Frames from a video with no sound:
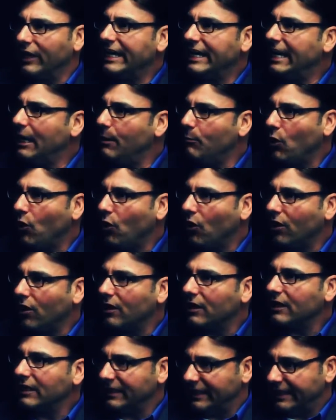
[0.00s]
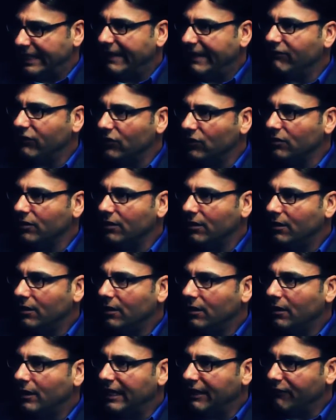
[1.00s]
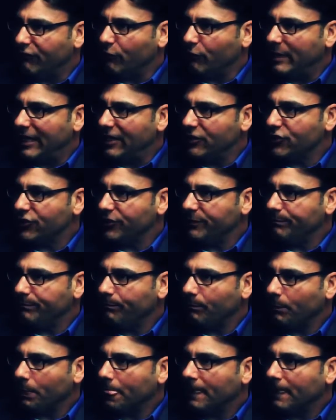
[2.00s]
EMR level information.